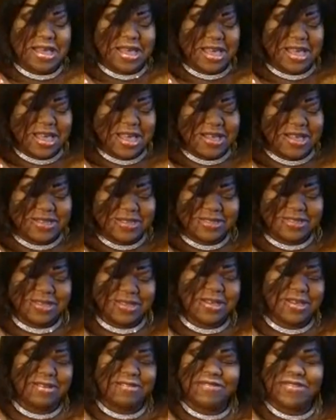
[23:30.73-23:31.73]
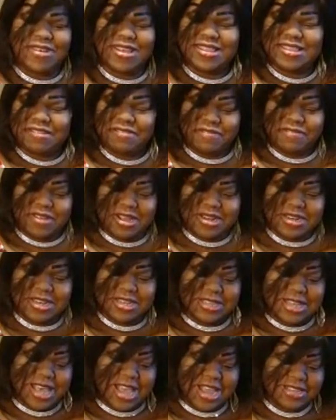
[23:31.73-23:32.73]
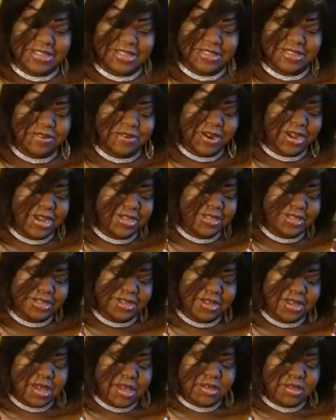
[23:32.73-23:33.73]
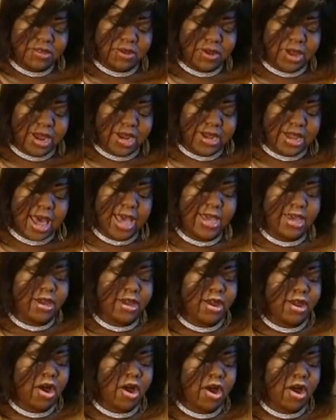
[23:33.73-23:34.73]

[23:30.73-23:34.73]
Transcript: Oh, so what the fuck, this ex is crazy. So they lying and